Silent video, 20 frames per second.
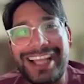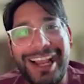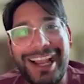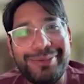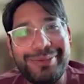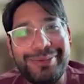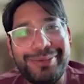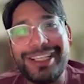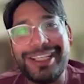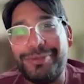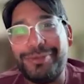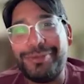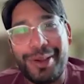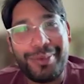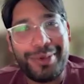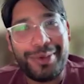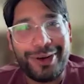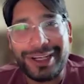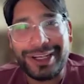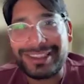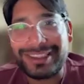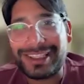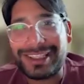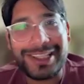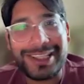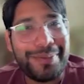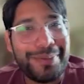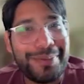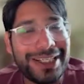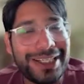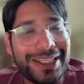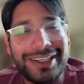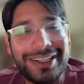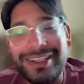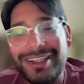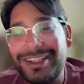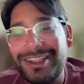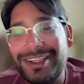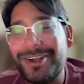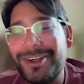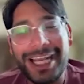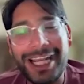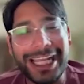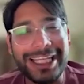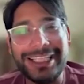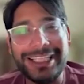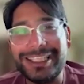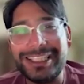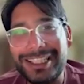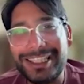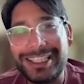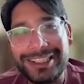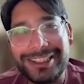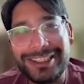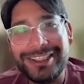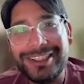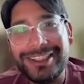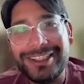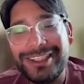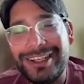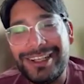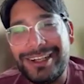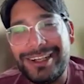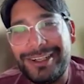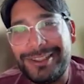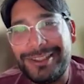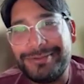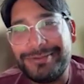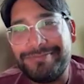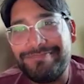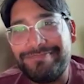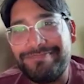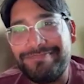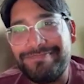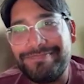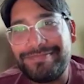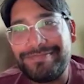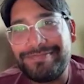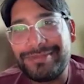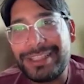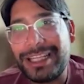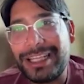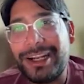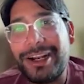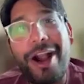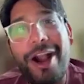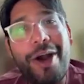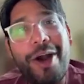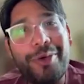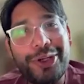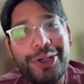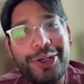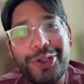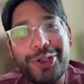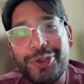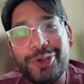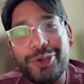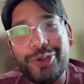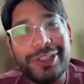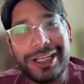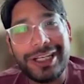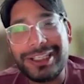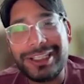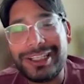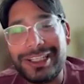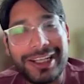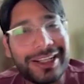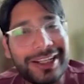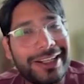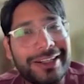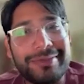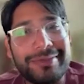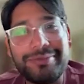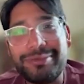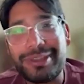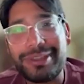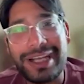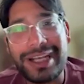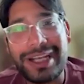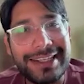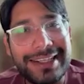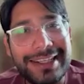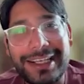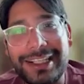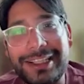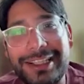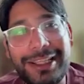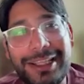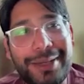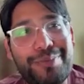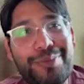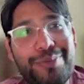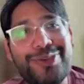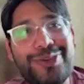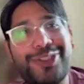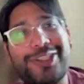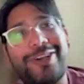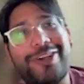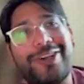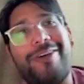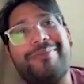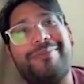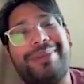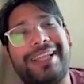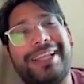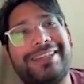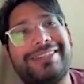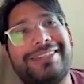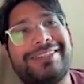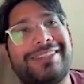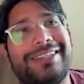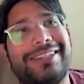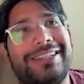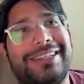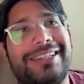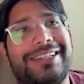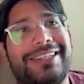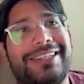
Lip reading: timesheet, maybe what is a submittal or anything. Um, how do you do that? Like, translating the most complex